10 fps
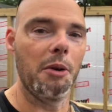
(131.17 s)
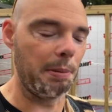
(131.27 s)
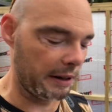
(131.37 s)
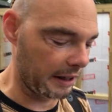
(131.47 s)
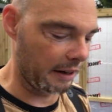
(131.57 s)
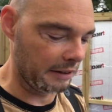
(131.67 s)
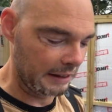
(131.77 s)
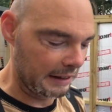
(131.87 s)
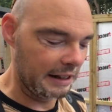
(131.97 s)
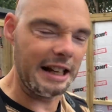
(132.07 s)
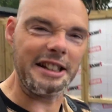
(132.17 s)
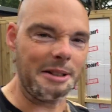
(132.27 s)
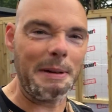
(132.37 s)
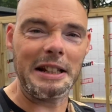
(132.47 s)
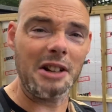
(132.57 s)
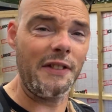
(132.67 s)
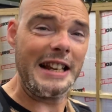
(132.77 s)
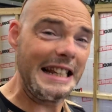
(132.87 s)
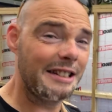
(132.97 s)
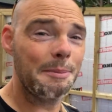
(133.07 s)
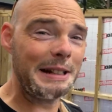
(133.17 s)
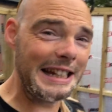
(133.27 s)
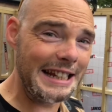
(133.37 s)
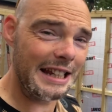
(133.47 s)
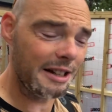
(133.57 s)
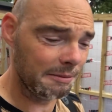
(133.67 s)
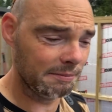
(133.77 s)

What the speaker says: but you know, it just makes life a little bit easier.